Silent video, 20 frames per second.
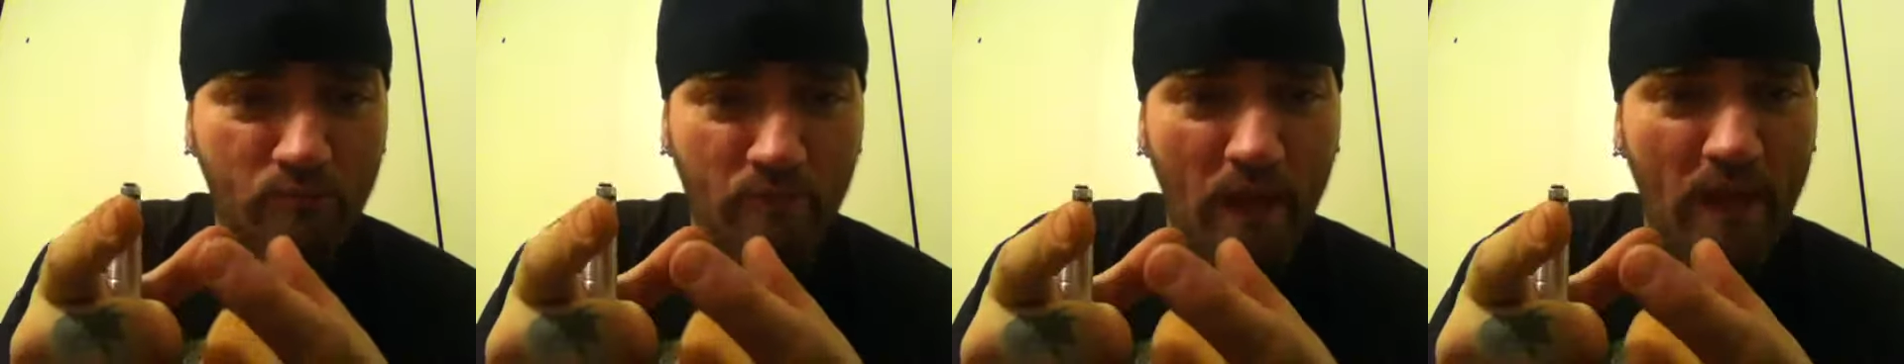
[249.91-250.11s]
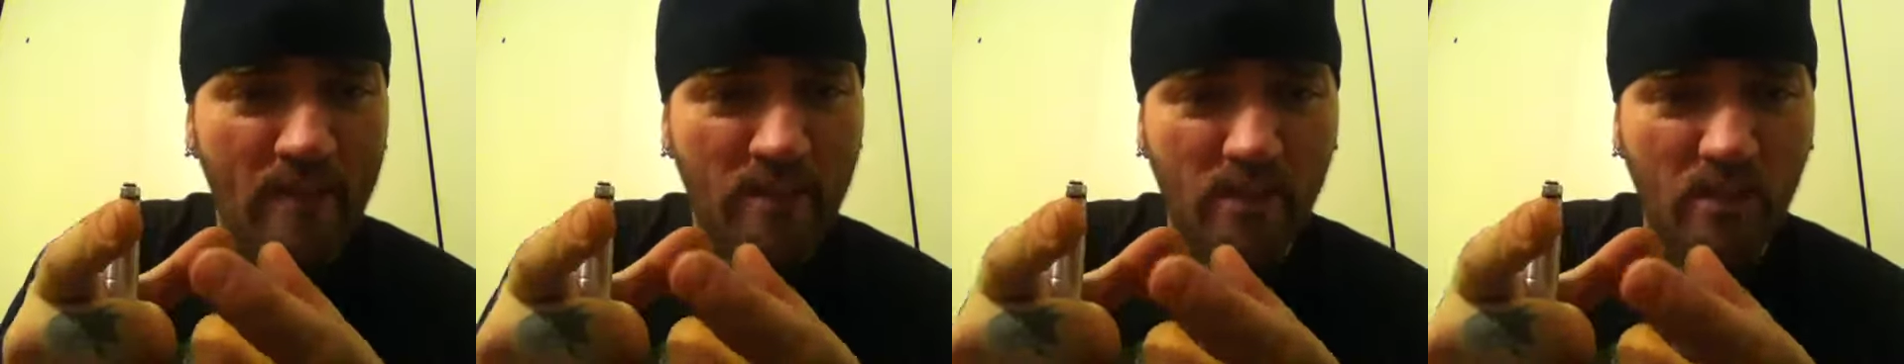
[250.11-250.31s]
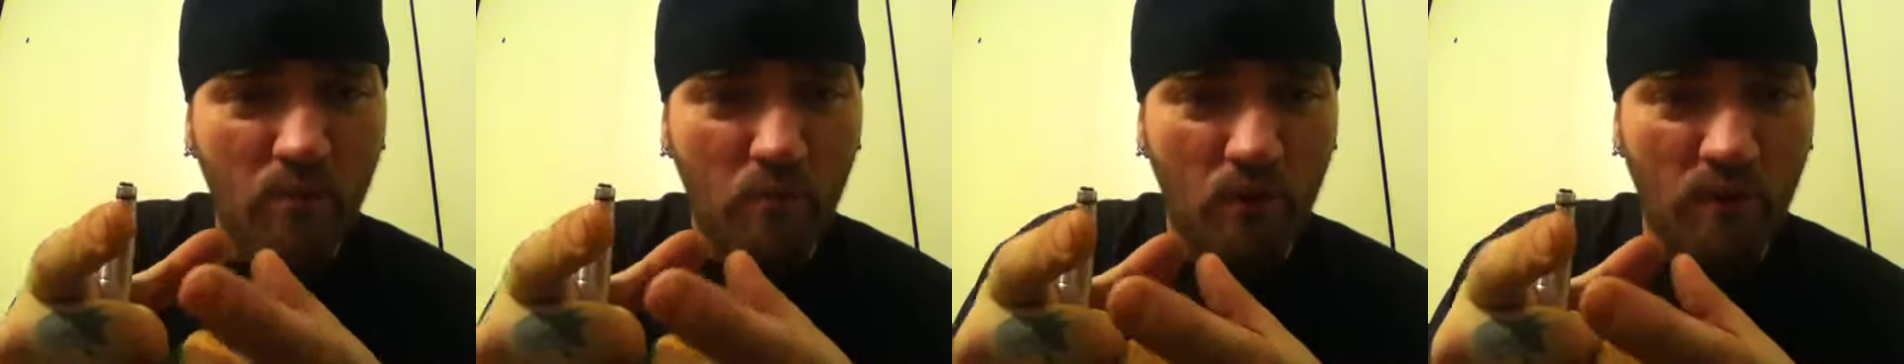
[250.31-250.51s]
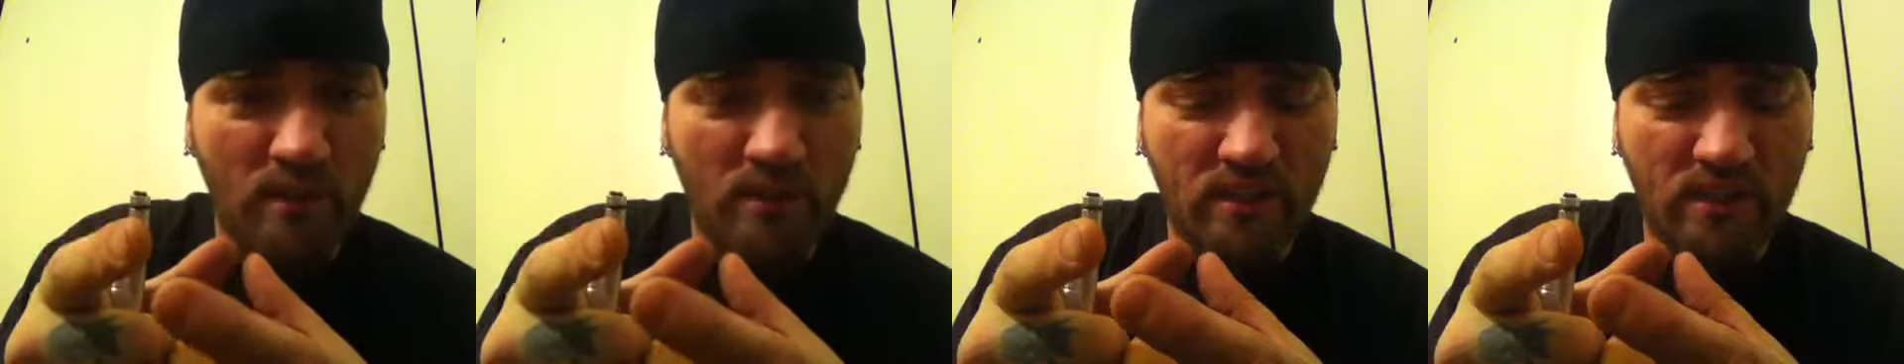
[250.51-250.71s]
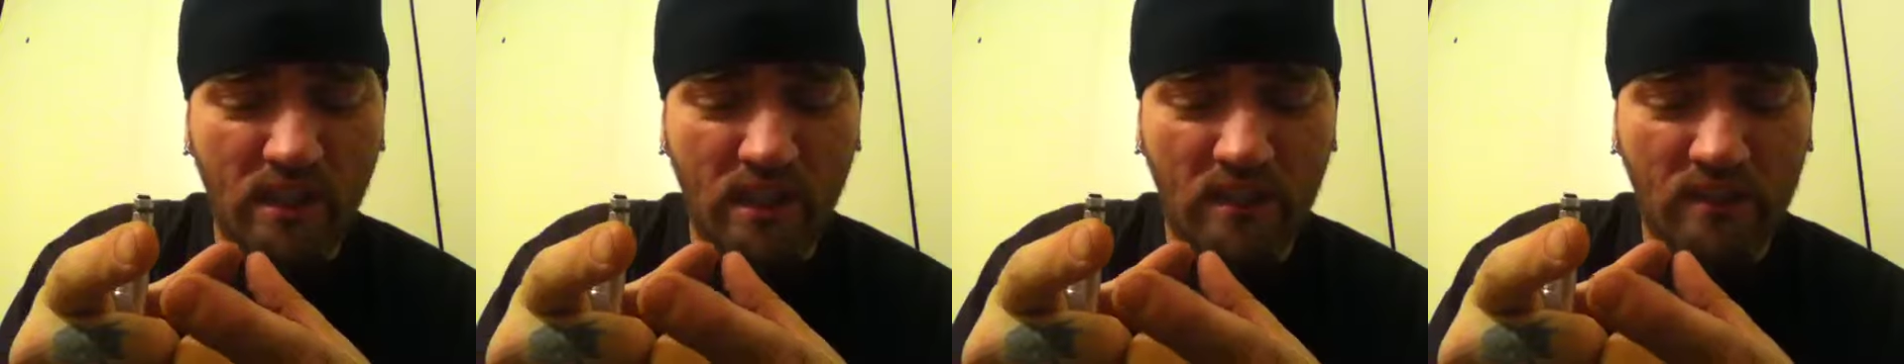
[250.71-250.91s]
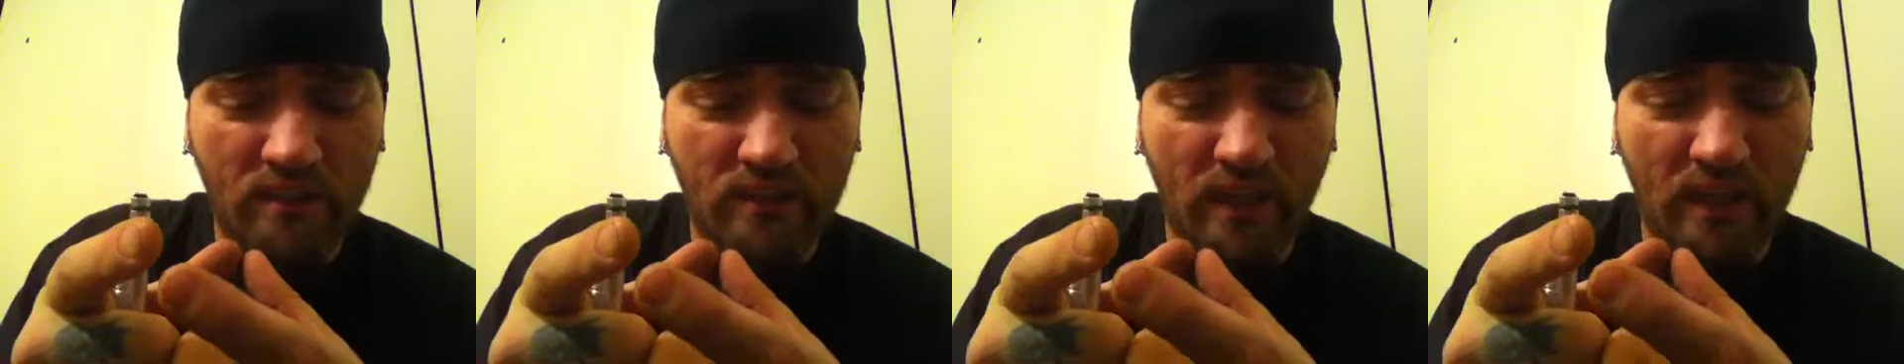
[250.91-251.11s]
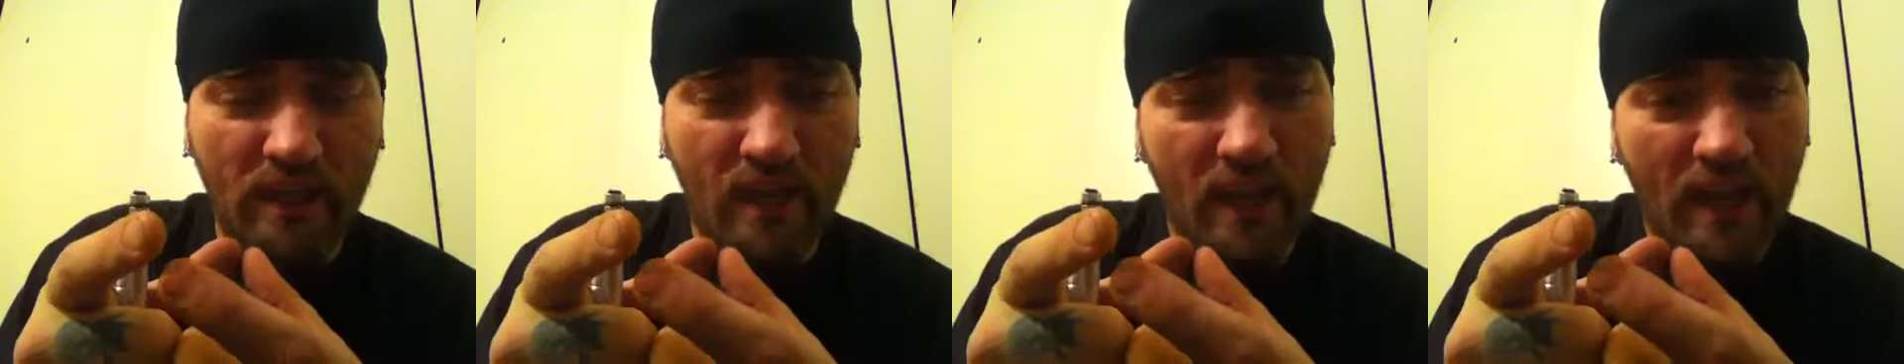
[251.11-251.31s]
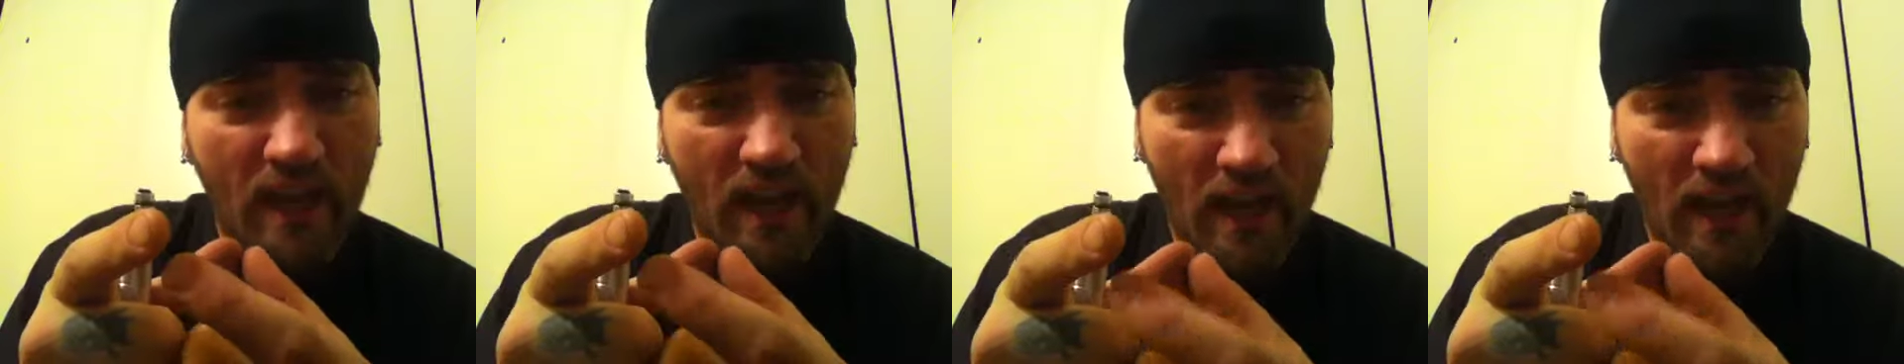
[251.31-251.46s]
basically what it sounds like.